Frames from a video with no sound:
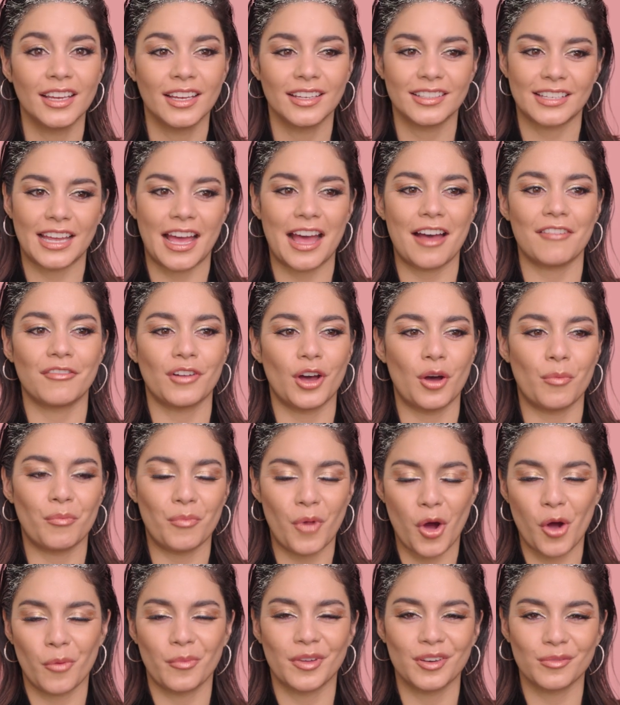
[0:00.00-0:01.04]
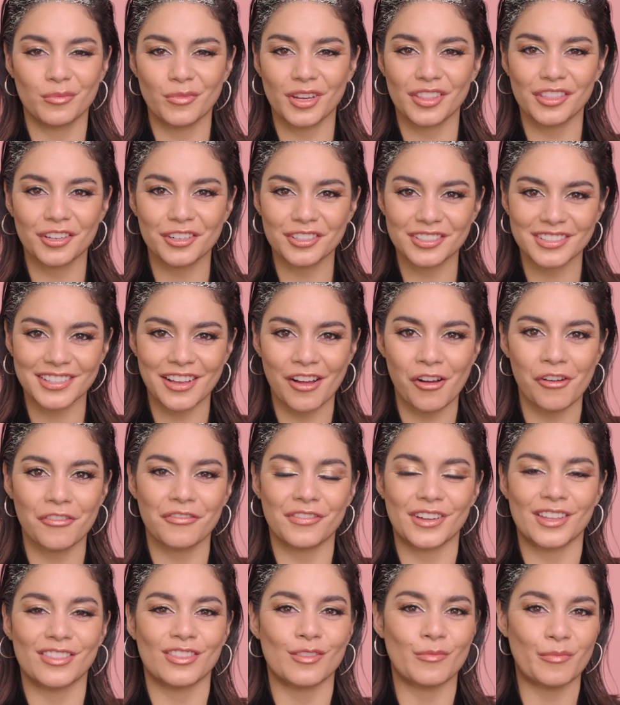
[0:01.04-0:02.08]
to have a moment with yourself
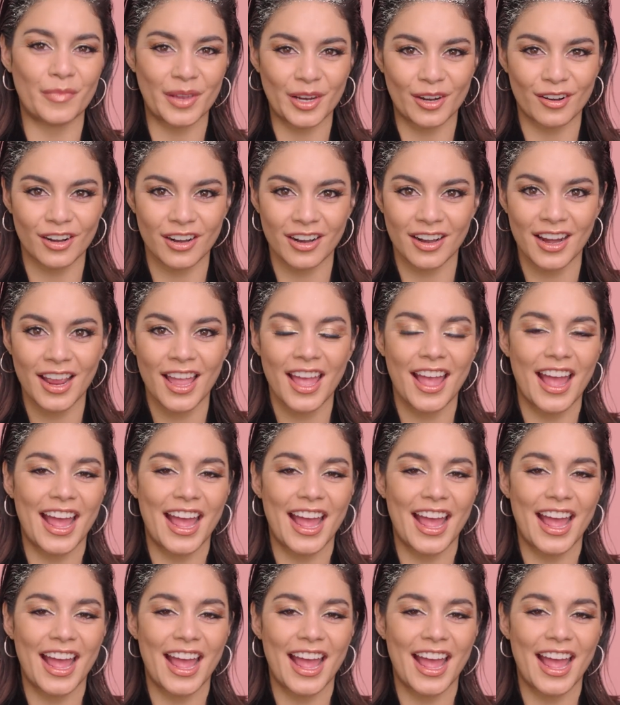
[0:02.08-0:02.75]
in the mirror